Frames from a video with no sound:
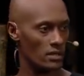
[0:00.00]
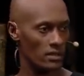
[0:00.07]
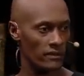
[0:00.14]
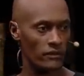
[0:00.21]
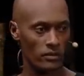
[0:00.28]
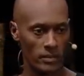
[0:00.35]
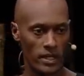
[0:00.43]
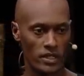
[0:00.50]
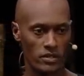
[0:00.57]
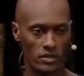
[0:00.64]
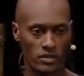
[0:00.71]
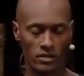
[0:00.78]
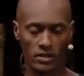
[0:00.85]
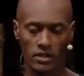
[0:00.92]

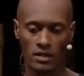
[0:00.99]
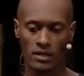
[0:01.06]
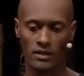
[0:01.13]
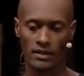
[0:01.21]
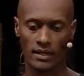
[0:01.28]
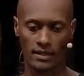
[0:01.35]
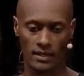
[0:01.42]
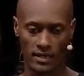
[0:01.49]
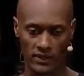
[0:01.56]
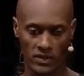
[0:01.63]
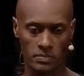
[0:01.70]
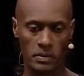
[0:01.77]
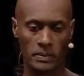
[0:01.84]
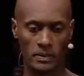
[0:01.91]
information that
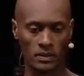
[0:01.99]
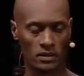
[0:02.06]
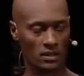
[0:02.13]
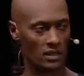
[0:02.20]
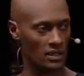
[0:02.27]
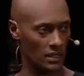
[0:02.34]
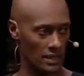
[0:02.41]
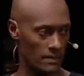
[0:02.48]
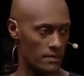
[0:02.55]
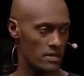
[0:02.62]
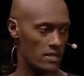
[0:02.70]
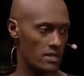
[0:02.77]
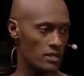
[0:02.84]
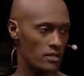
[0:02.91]
gives people a little
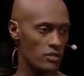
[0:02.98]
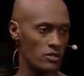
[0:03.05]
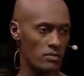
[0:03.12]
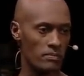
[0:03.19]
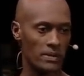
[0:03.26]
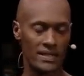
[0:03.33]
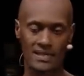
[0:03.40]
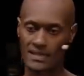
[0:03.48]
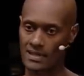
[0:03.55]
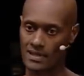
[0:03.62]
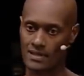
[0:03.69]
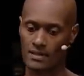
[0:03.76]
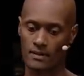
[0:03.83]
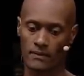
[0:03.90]
glimpse into
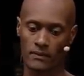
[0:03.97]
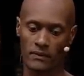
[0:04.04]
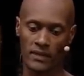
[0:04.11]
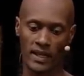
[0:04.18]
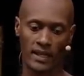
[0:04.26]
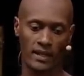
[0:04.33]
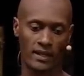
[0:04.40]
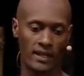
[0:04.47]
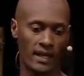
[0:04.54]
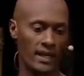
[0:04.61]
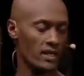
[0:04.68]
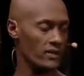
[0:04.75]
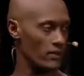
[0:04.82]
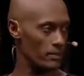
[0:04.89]
places they
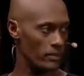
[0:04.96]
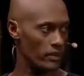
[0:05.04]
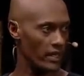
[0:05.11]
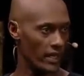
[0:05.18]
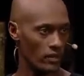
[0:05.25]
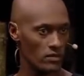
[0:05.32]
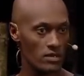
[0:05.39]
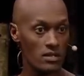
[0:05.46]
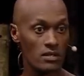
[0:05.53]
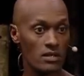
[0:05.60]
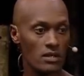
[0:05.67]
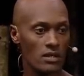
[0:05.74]
can't even pronounce